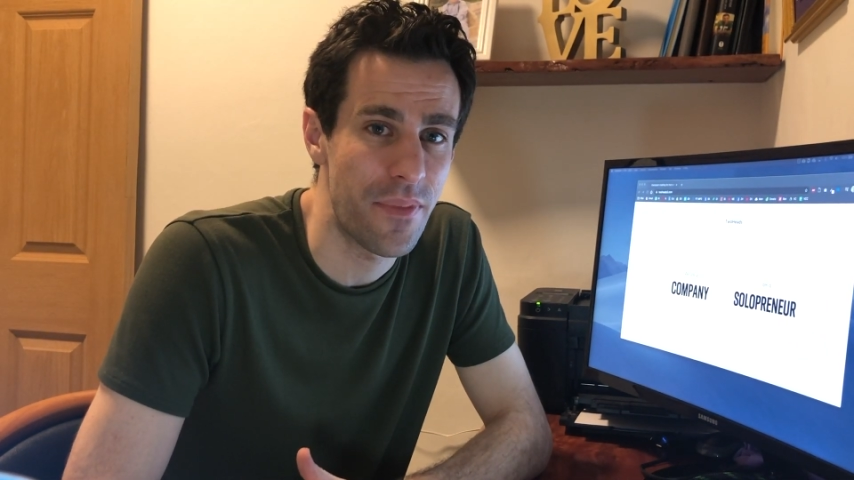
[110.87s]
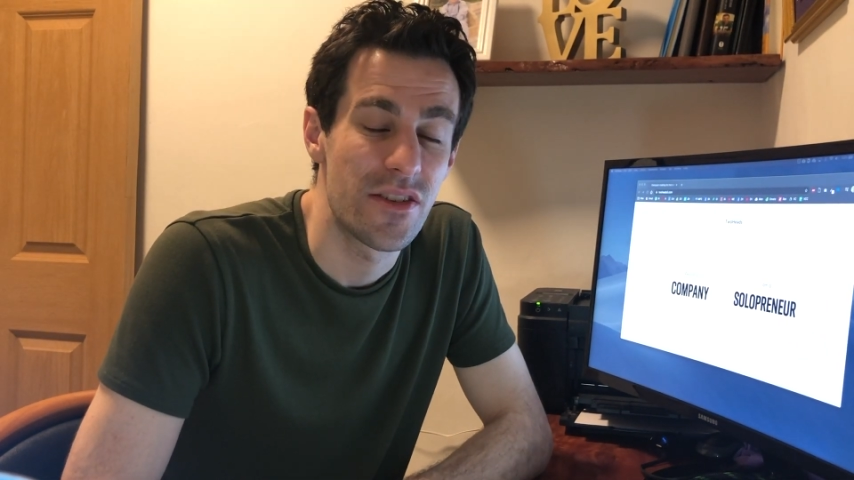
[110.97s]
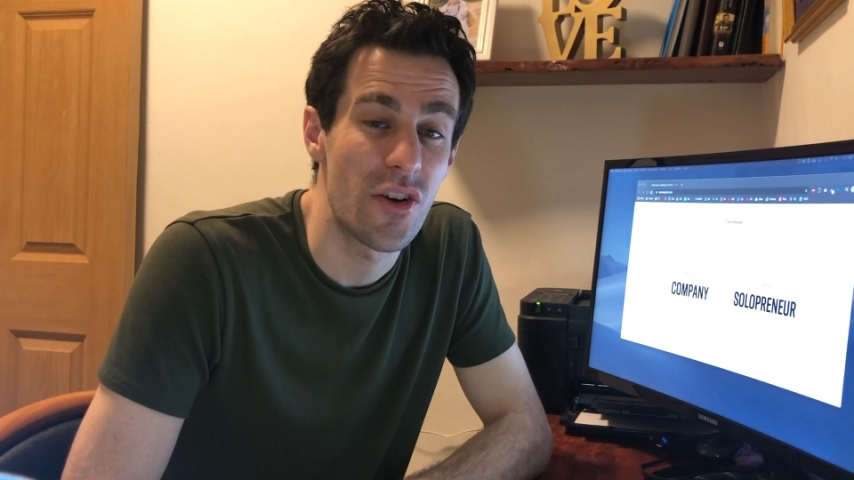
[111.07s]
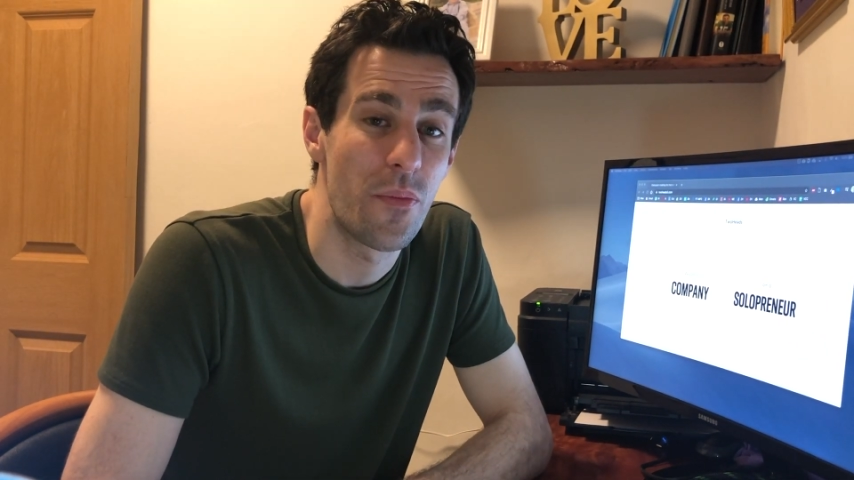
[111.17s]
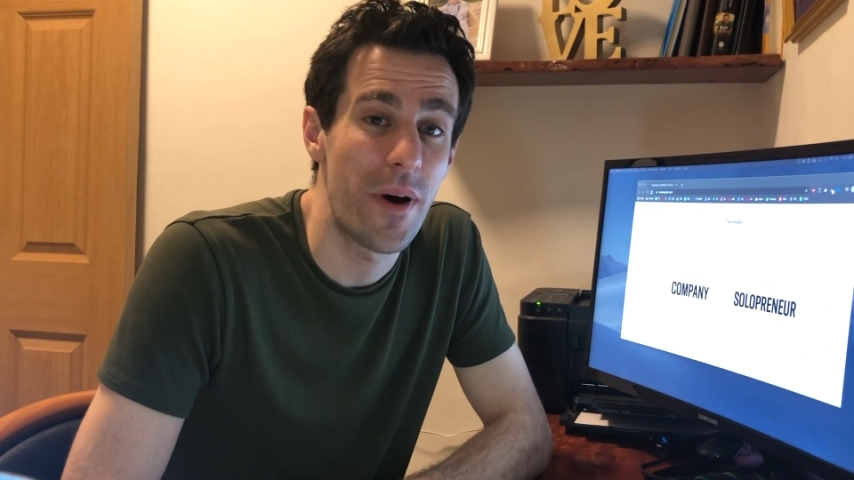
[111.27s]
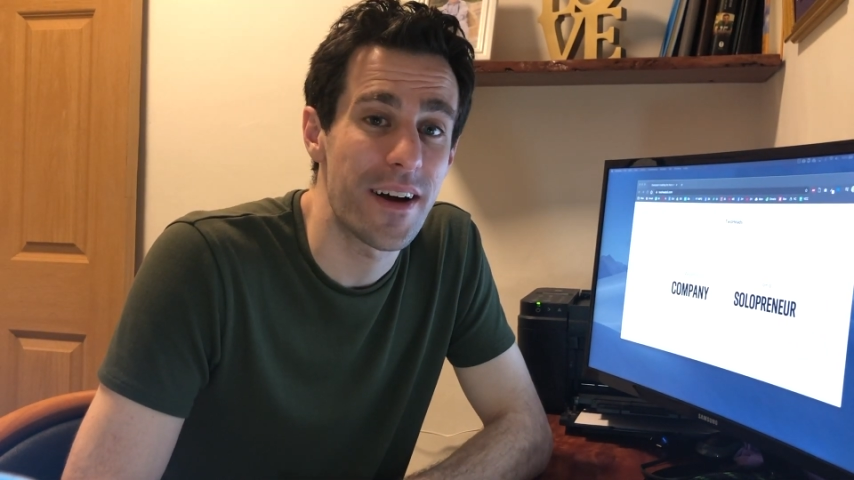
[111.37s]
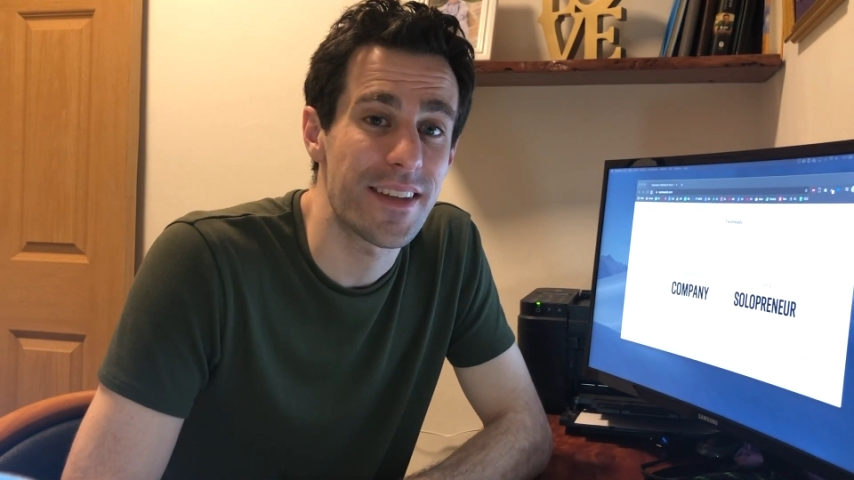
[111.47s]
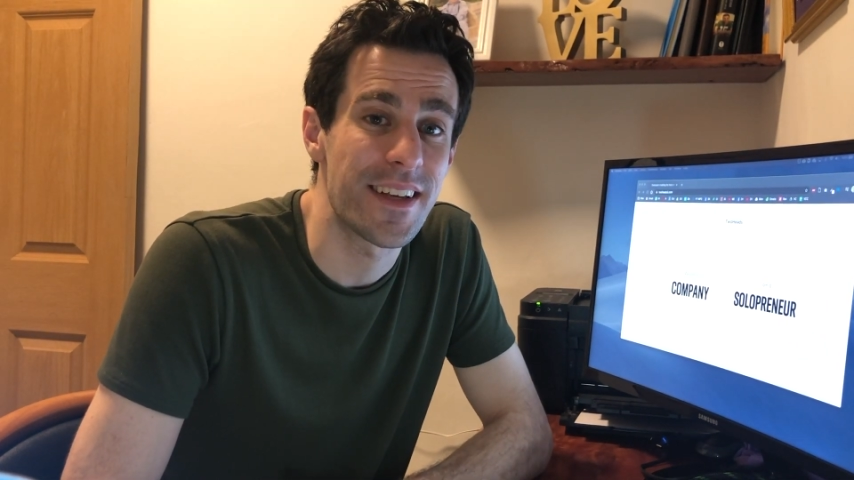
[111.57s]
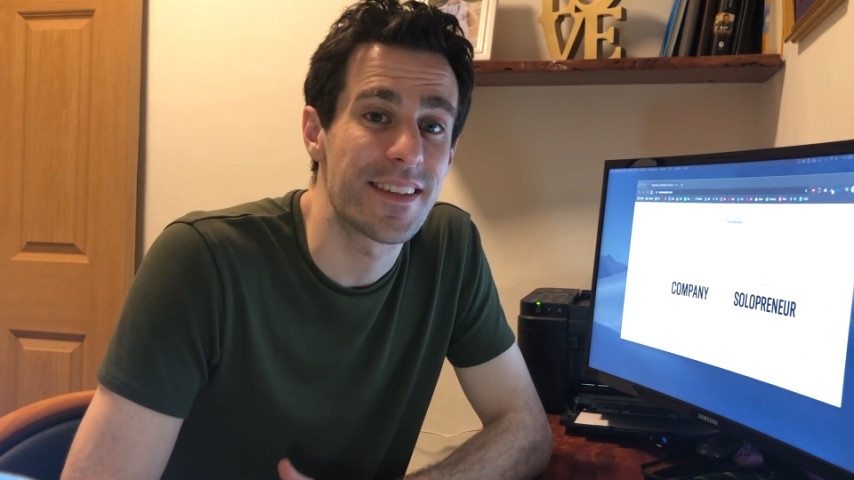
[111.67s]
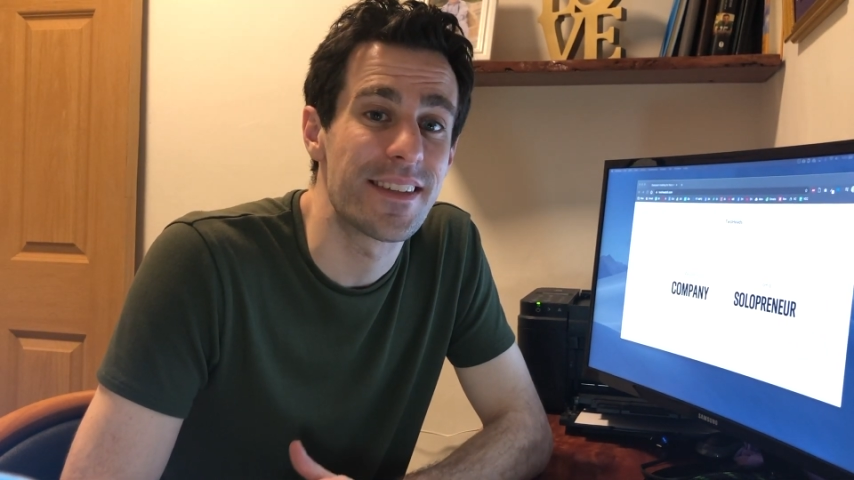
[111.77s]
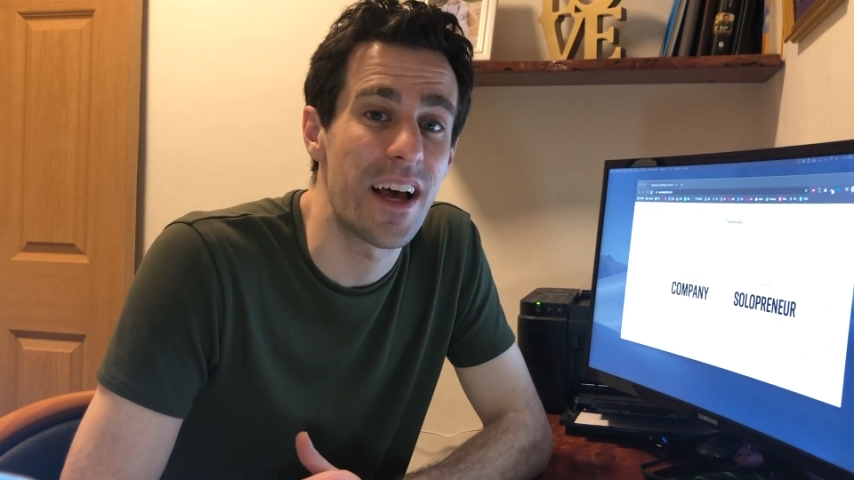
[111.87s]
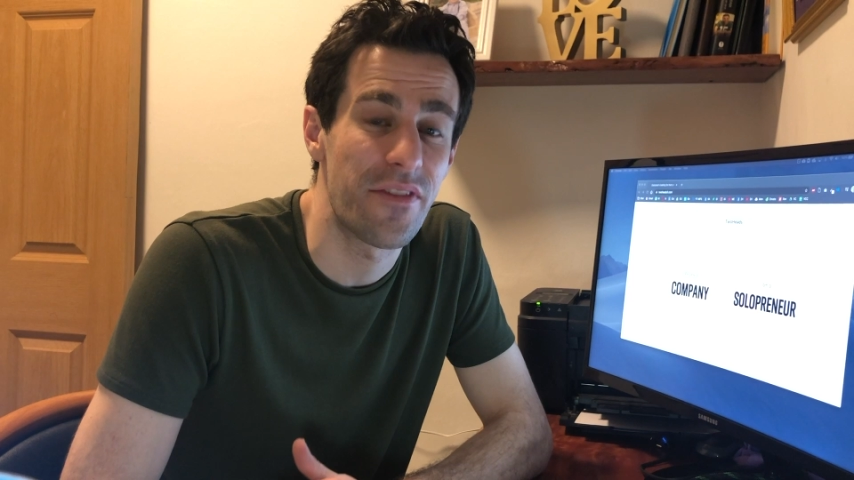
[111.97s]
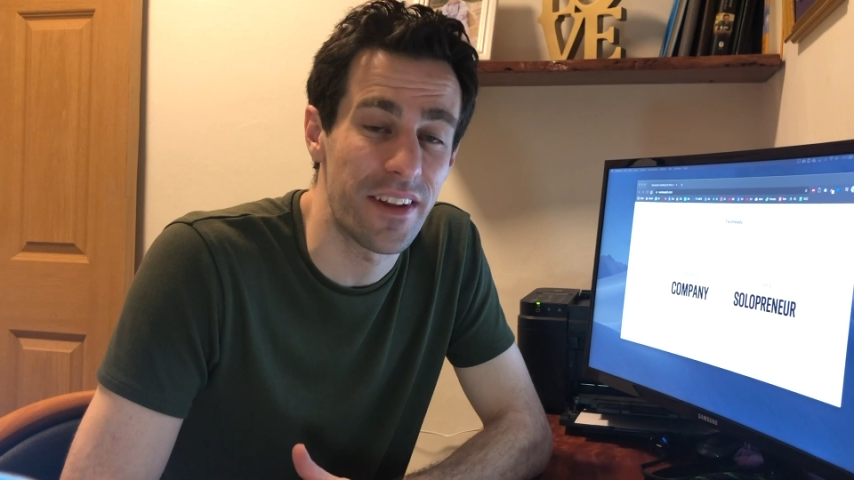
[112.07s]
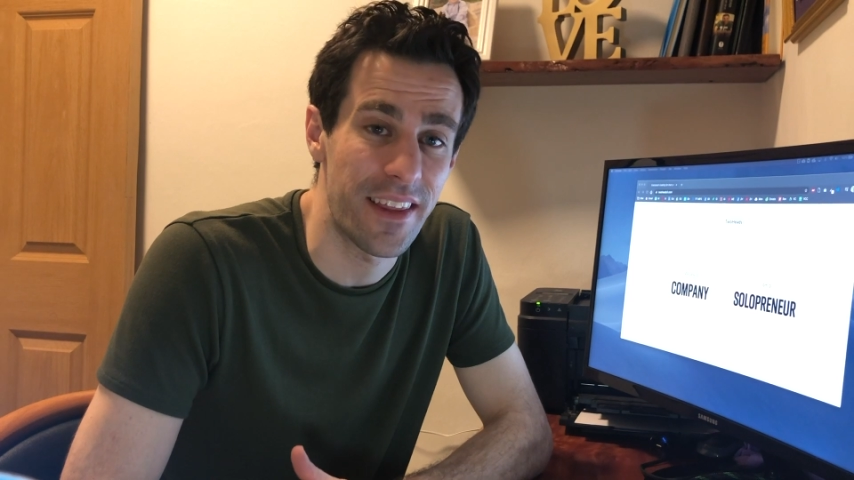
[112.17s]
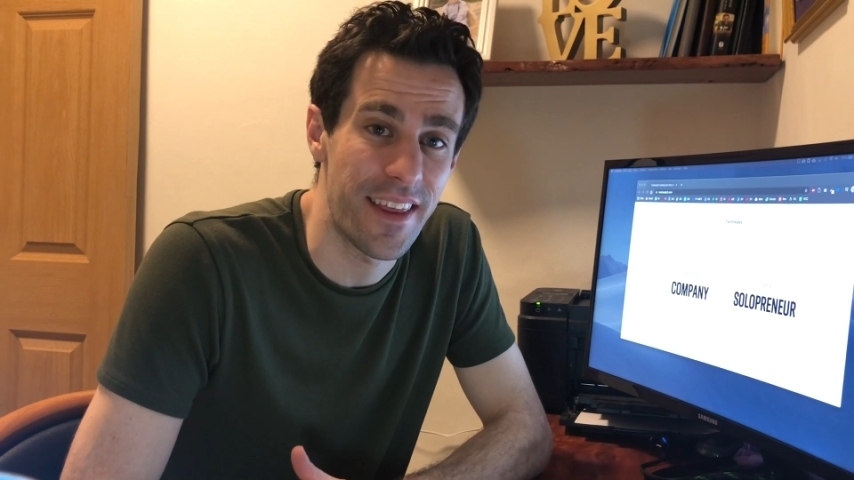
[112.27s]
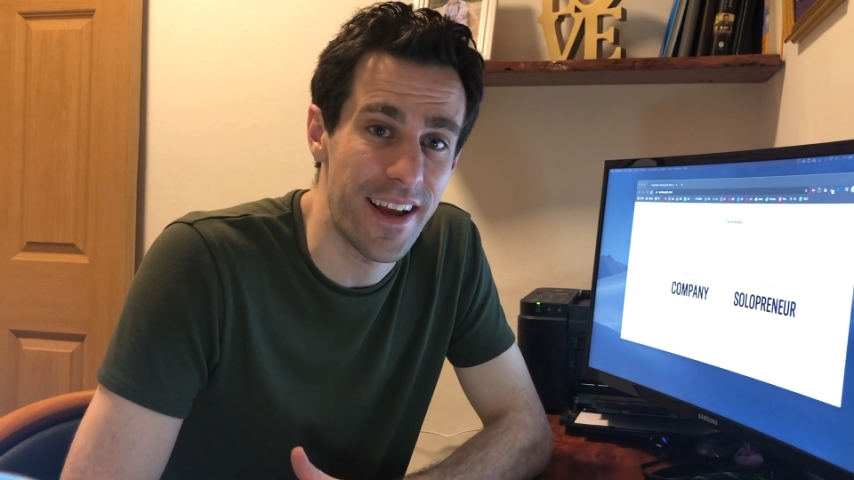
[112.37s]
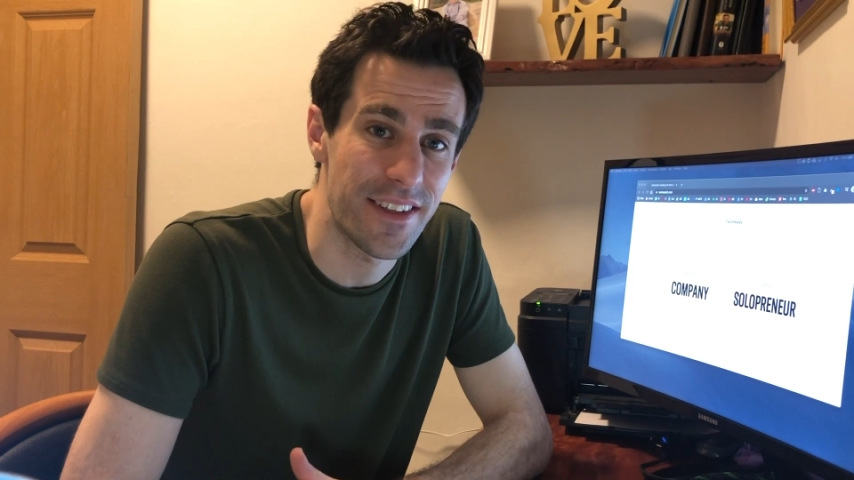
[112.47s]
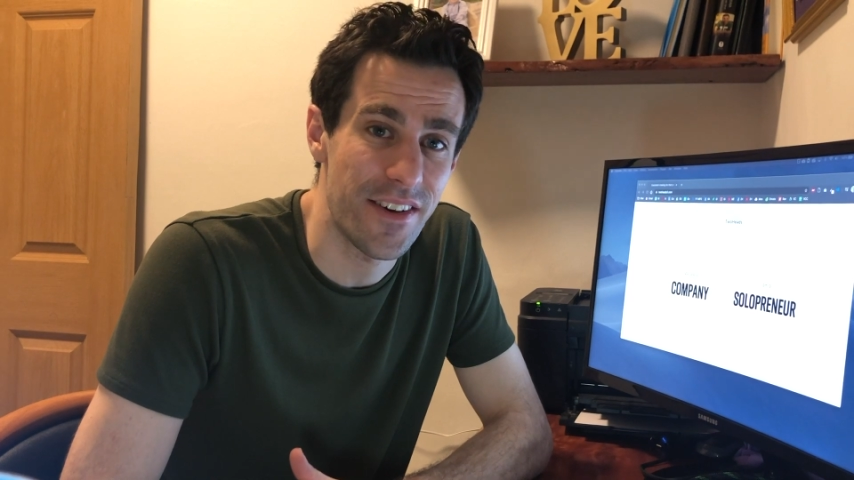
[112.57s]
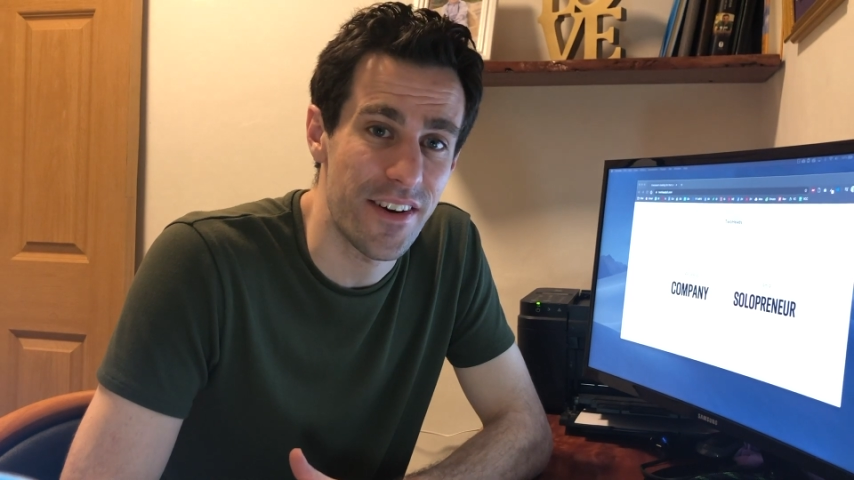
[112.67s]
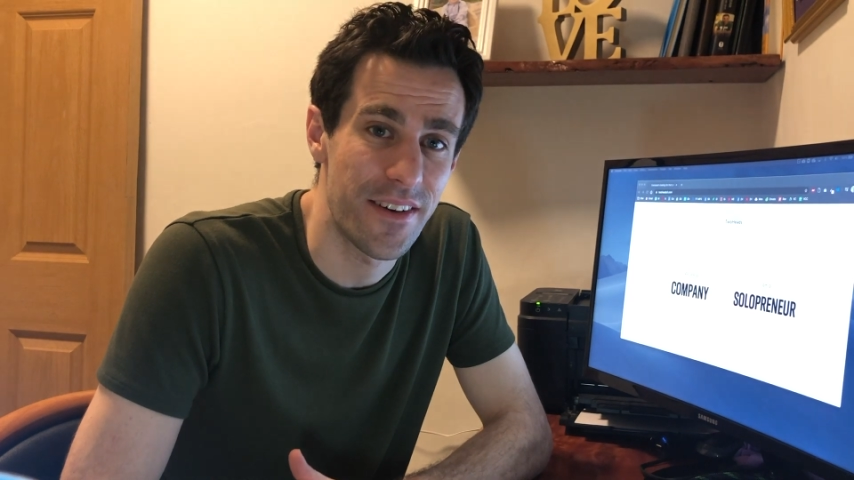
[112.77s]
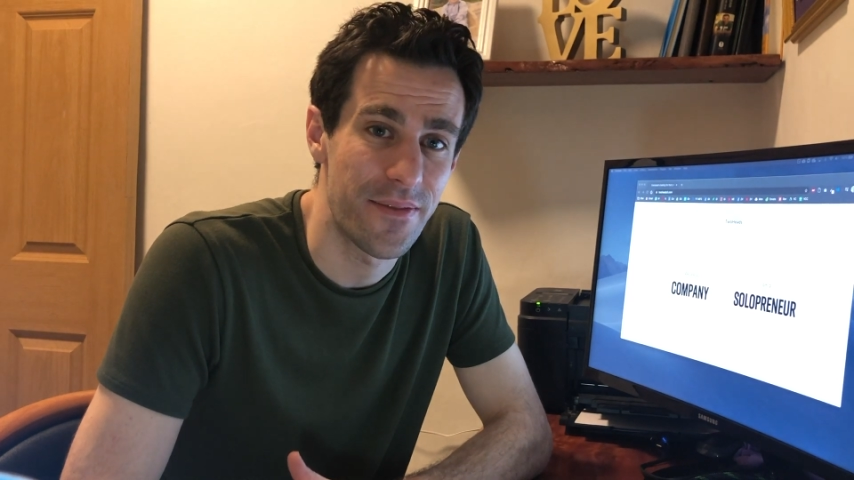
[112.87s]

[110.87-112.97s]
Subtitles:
Soapbox is definitely the answer.